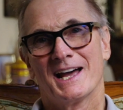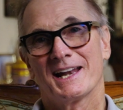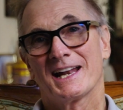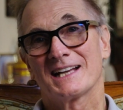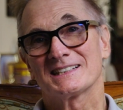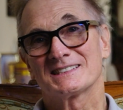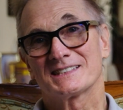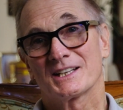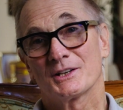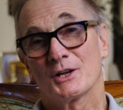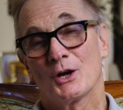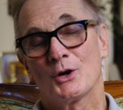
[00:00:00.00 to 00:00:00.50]
And
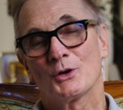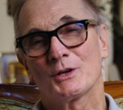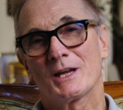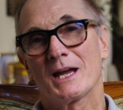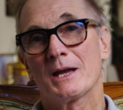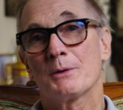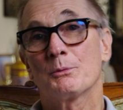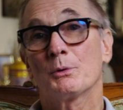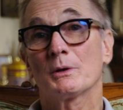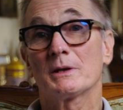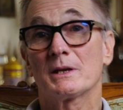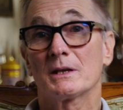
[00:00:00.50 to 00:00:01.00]
I said,
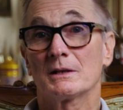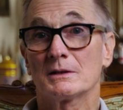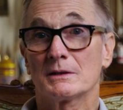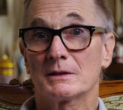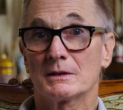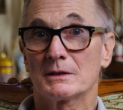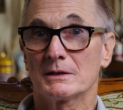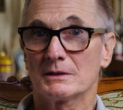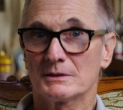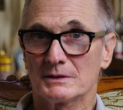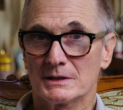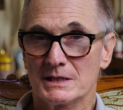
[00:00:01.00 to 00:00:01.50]
"Okay, well,
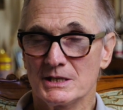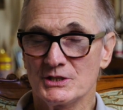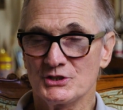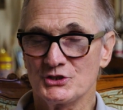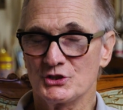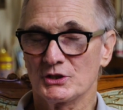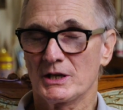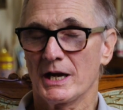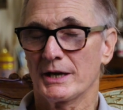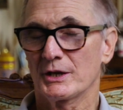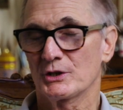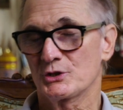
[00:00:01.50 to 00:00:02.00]
at
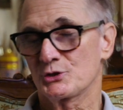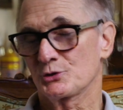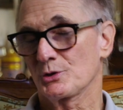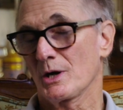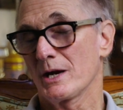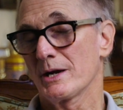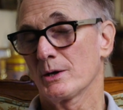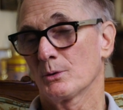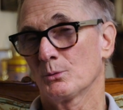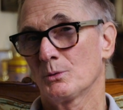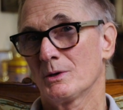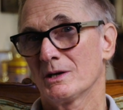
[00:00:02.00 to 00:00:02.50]
least you gotta
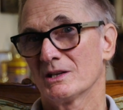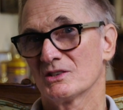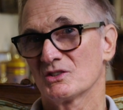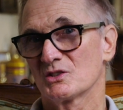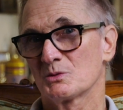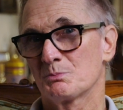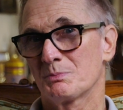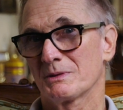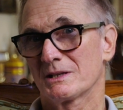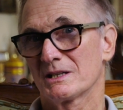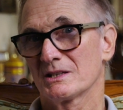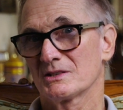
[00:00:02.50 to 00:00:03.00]
try it
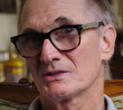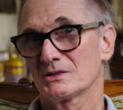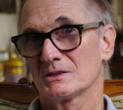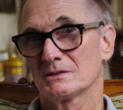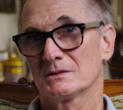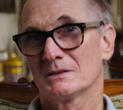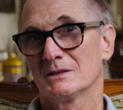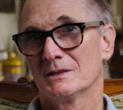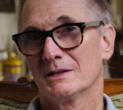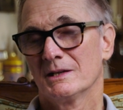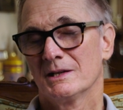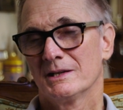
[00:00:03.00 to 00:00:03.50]
once, because
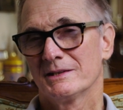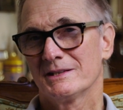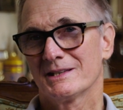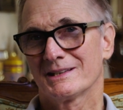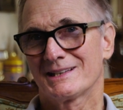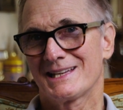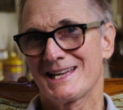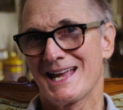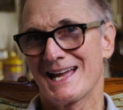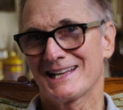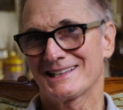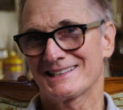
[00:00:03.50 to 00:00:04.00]
you
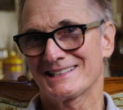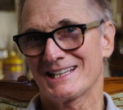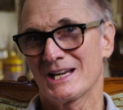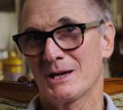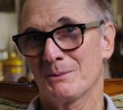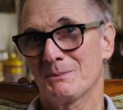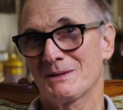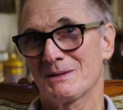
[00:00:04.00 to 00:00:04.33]
can't tell